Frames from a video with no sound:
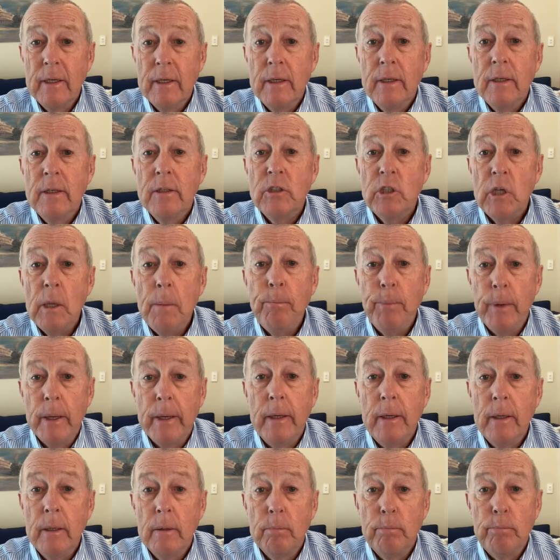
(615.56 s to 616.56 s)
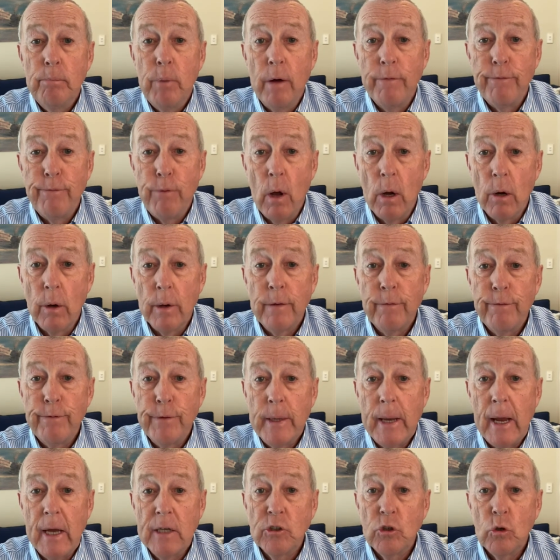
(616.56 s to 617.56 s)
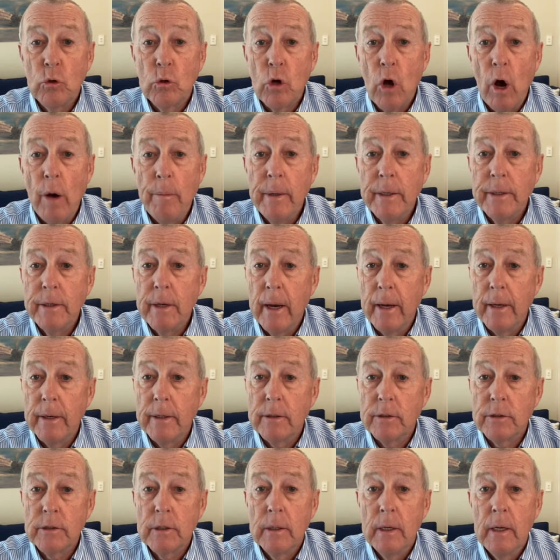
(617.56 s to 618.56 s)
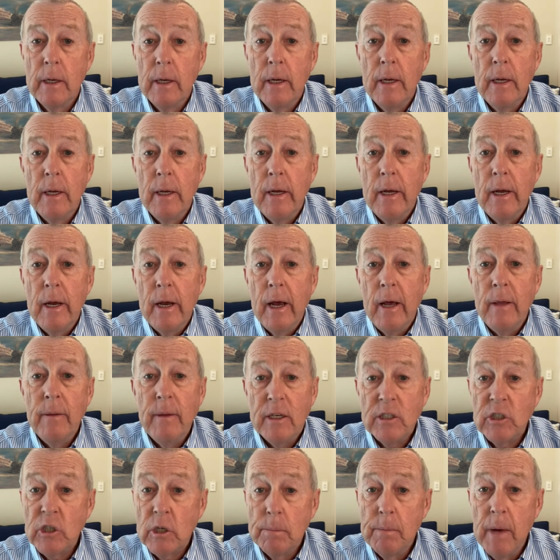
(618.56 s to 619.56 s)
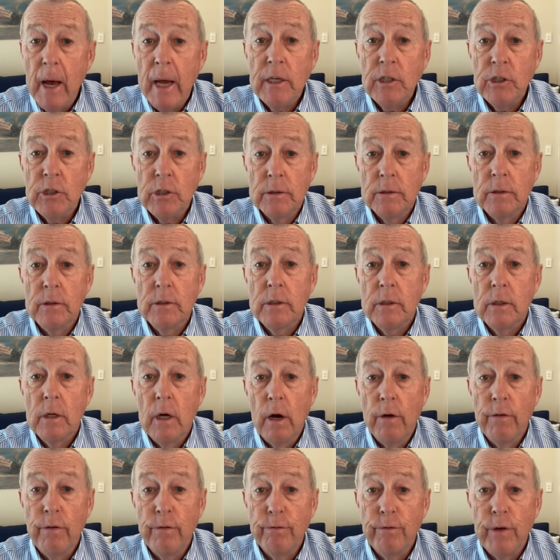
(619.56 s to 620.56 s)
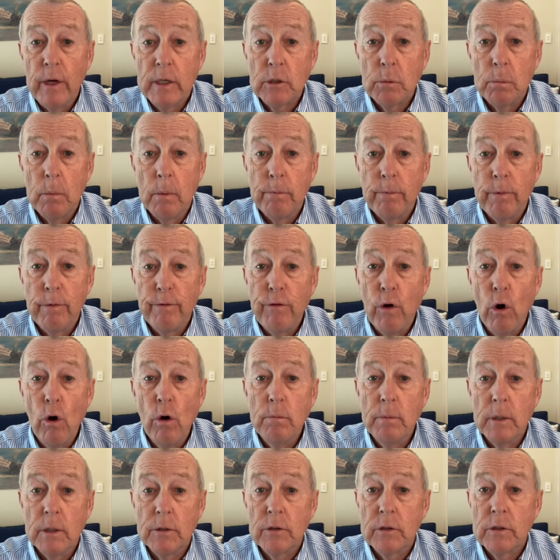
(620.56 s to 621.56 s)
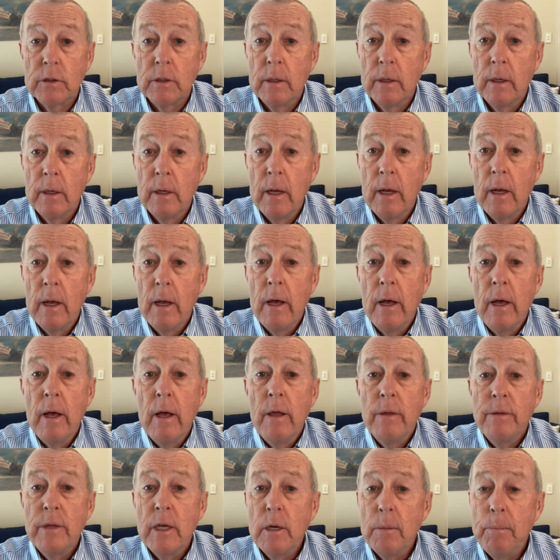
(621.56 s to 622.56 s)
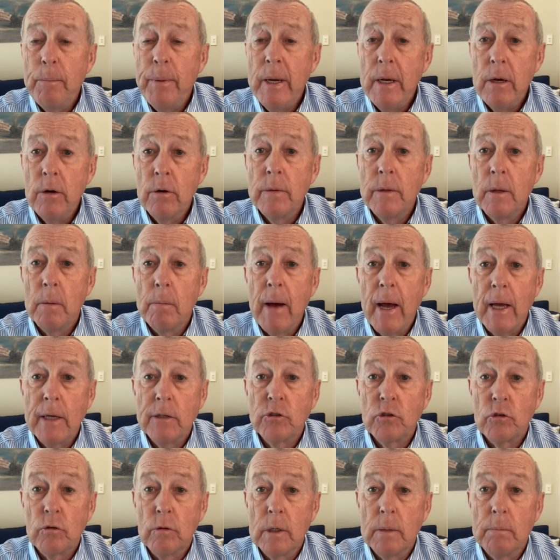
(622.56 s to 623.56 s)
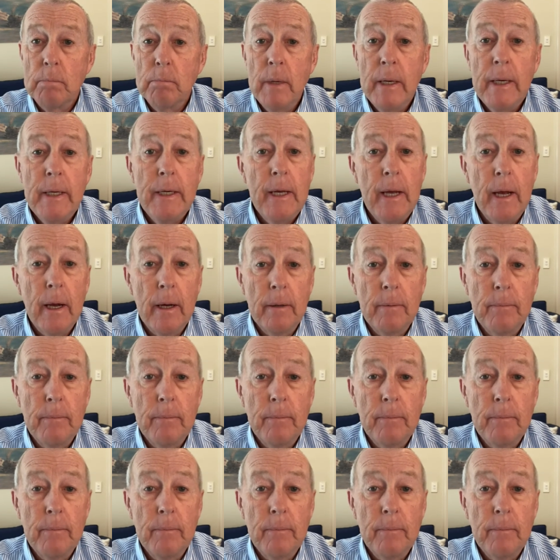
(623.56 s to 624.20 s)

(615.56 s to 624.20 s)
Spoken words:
simply by following financial commentators and their summations of investment performance that appear in the mainstream media.